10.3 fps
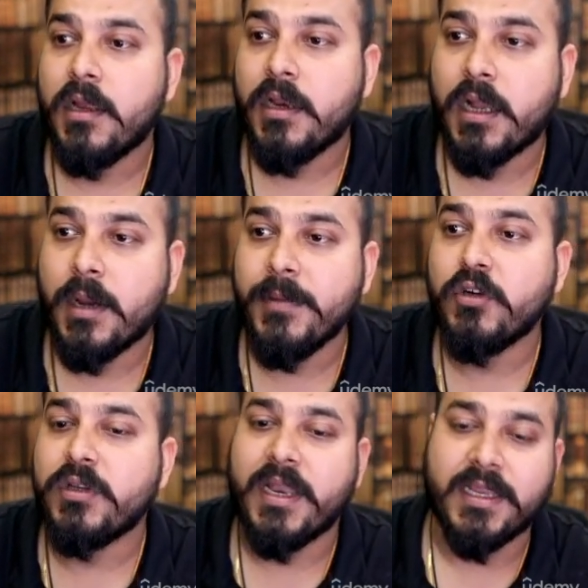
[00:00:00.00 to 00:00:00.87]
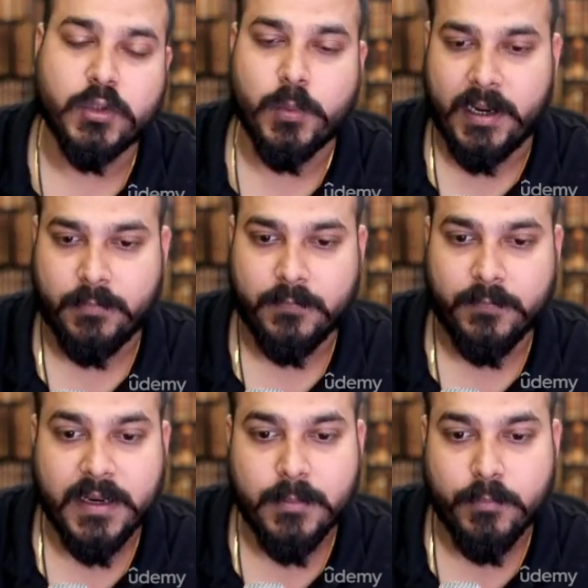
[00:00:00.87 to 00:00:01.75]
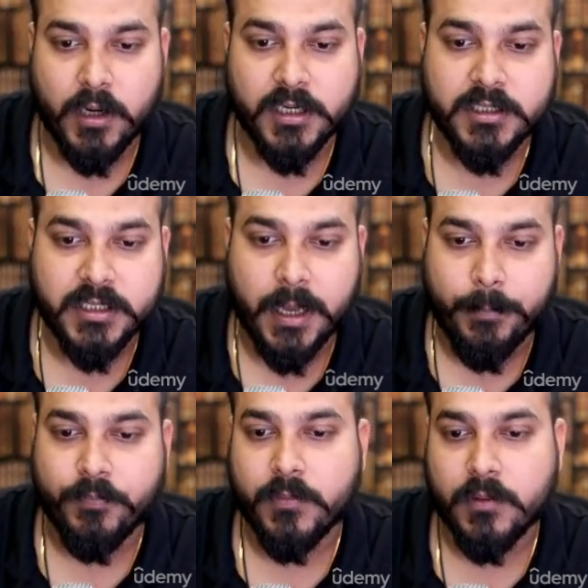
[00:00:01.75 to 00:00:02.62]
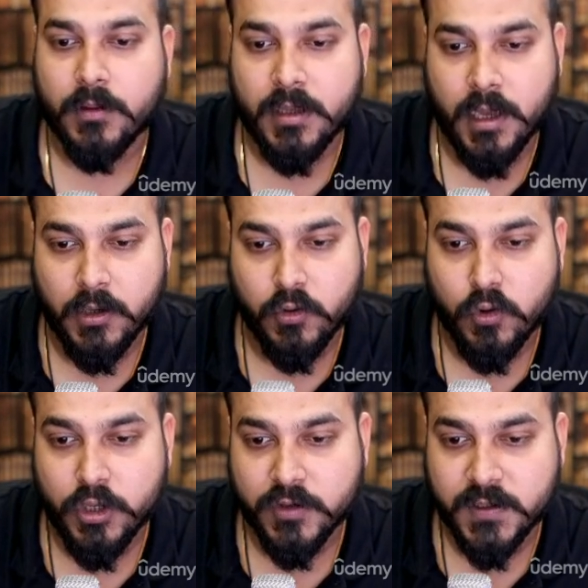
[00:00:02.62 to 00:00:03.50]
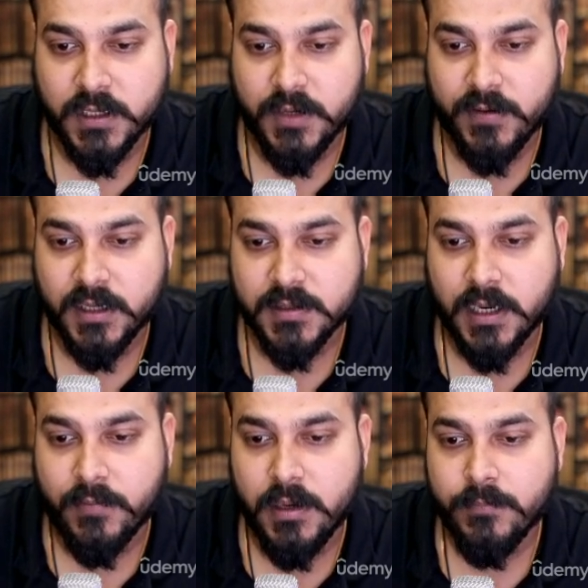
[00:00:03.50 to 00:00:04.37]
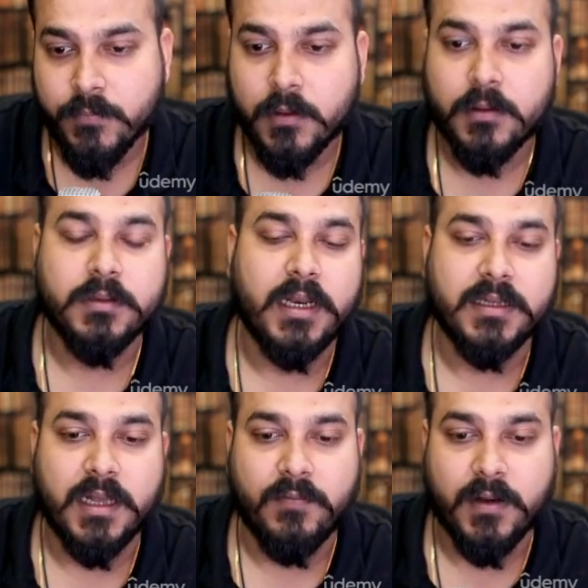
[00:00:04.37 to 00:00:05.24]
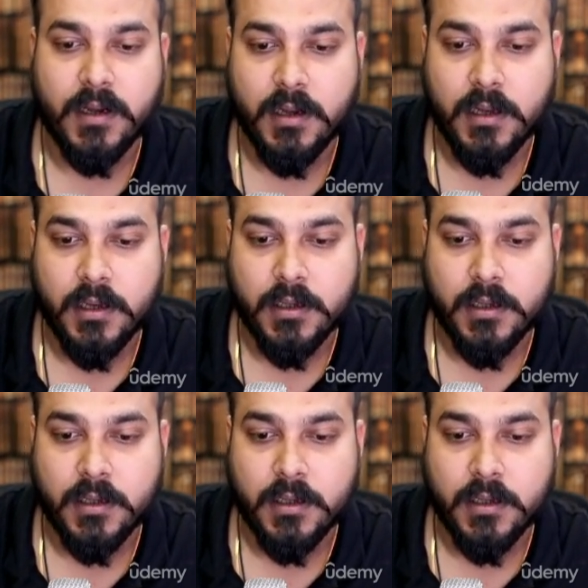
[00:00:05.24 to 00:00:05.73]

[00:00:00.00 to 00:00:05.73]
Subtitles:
Now coming to the next one, very important step. Here you know your significance level, that is alpha